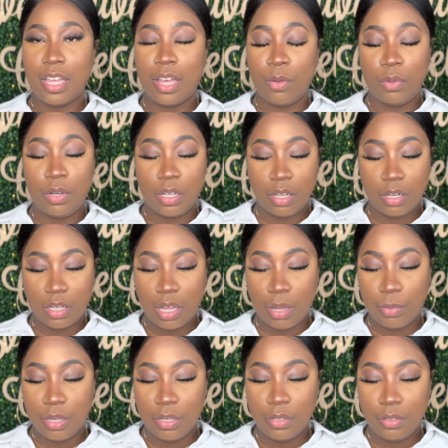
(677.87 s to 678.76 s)
I want to go to
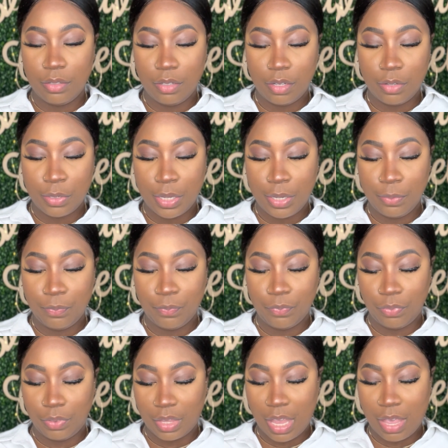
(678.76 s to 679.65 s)
Cabo, okay,
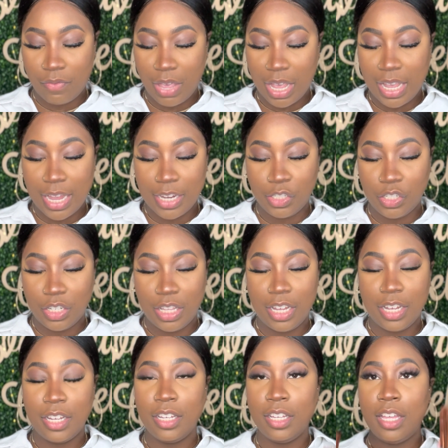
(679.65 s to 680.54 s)
and vacation
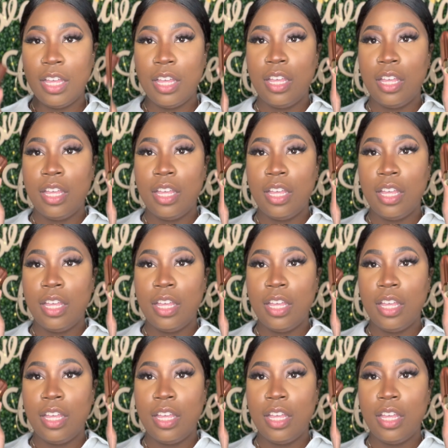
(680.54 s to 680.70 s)
there.